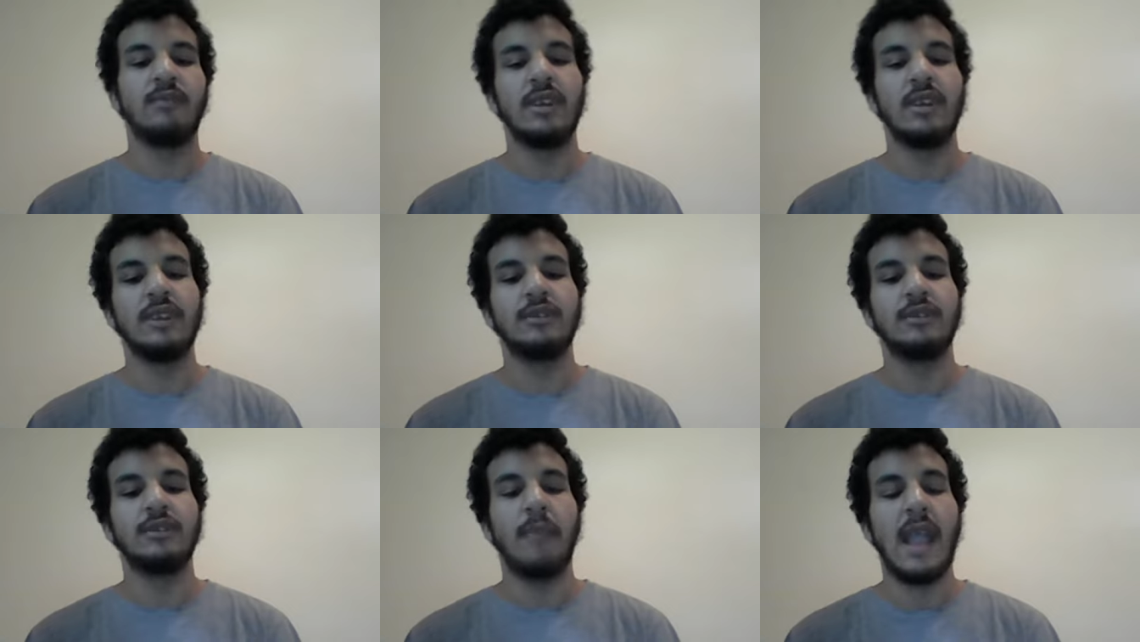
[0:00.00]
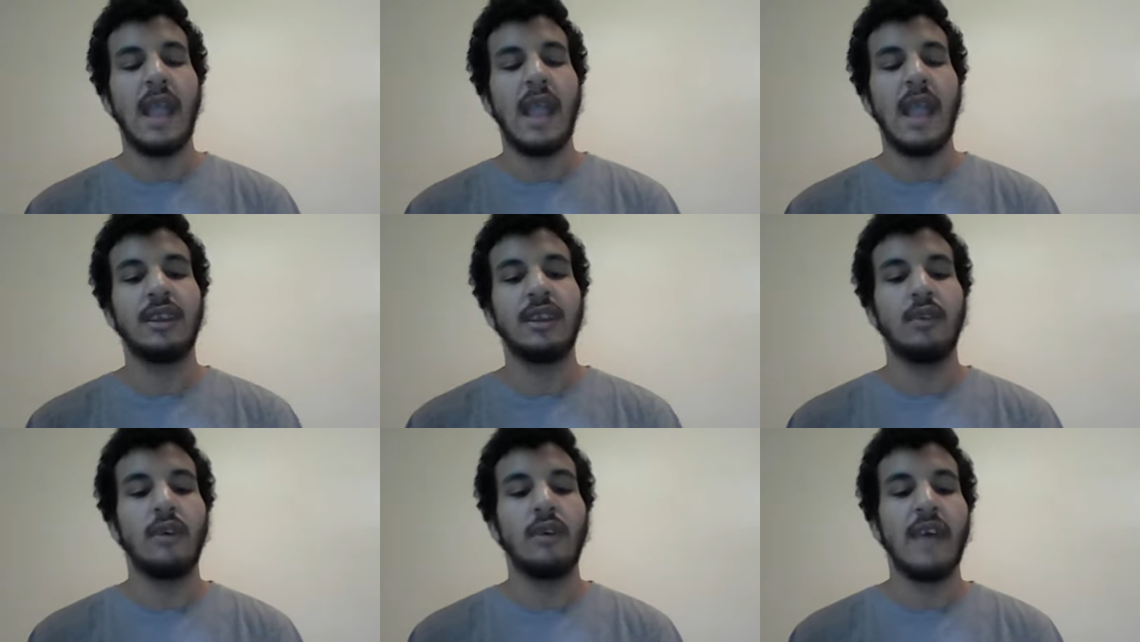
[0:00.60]
really dramatic
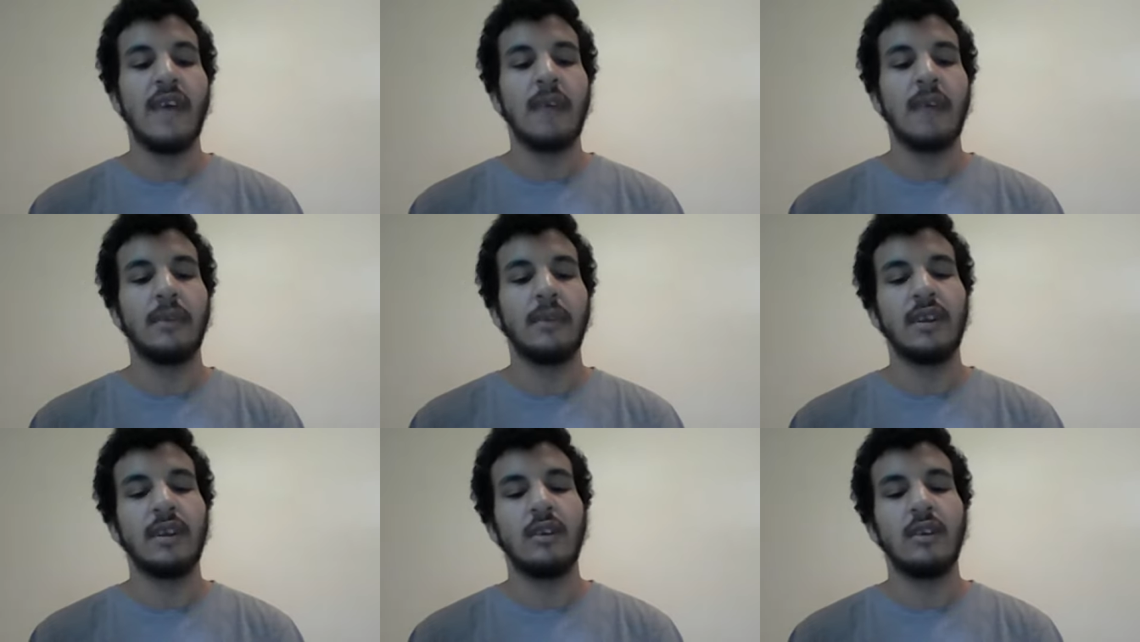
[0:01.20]
and all that, but